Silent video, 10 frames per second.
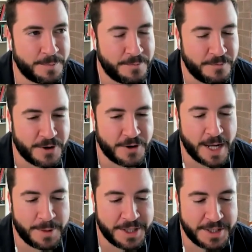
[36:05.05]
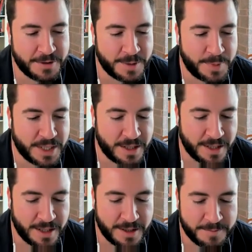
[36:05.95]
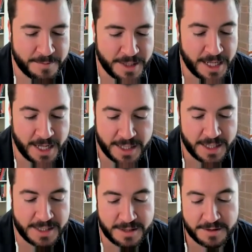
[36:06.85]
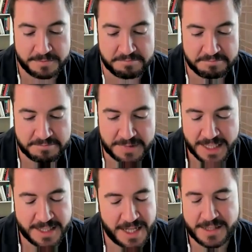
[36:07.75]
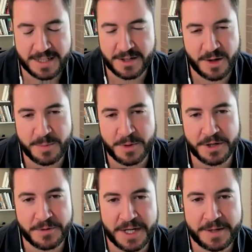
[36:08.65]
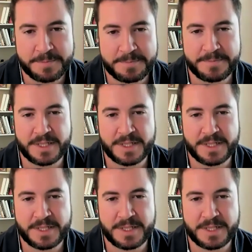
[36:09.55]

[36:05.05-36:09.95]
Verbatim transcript: I'm very happy to do it, but um, yeah, I, I, just don't, I just can't see a grand bargain right now.